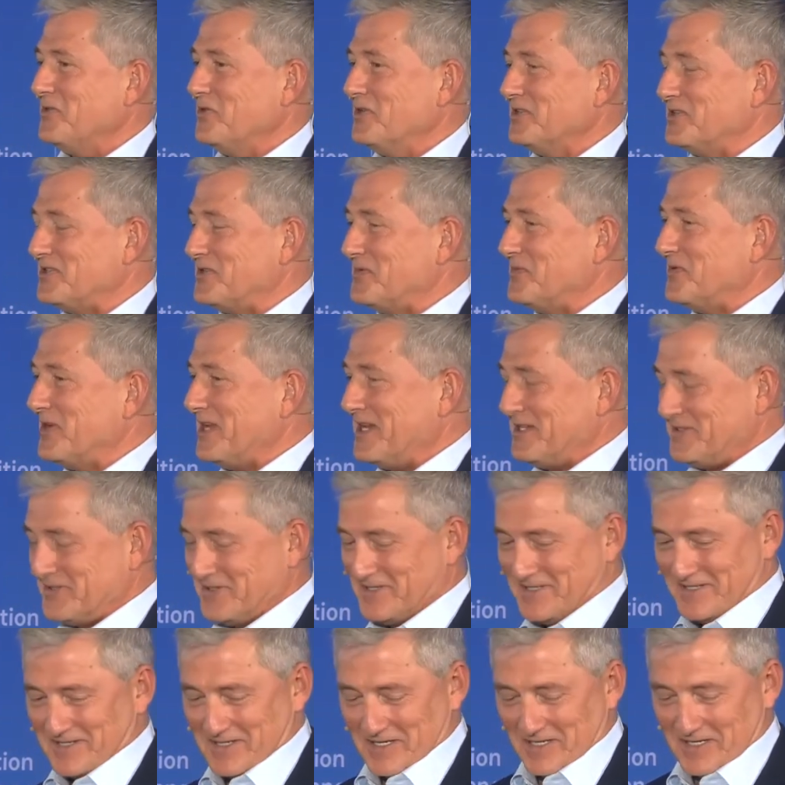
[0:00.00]
this
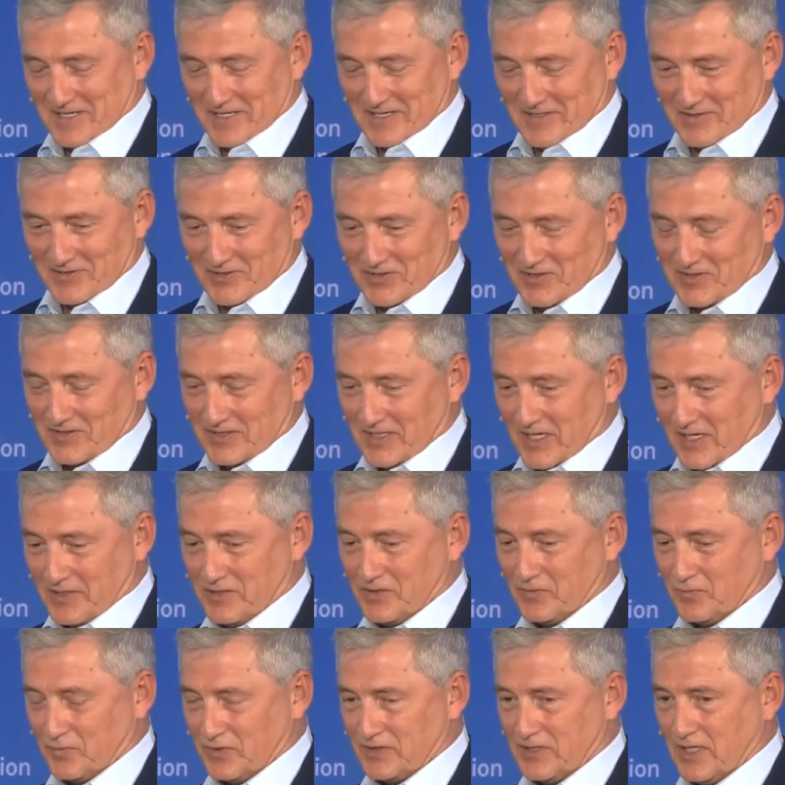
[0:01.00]
debate, uh, this
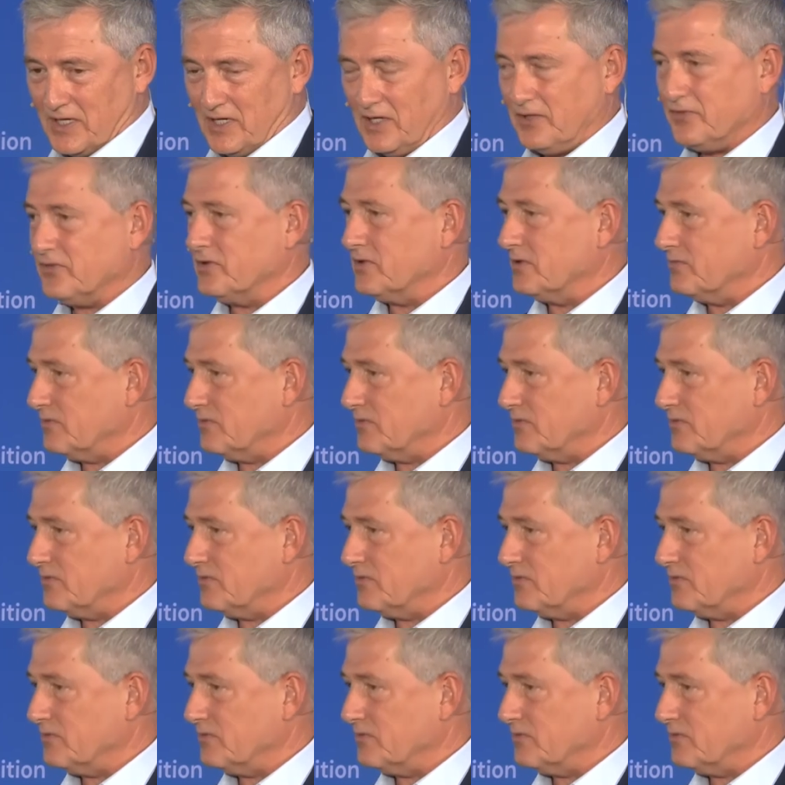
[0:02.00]
discussion was held.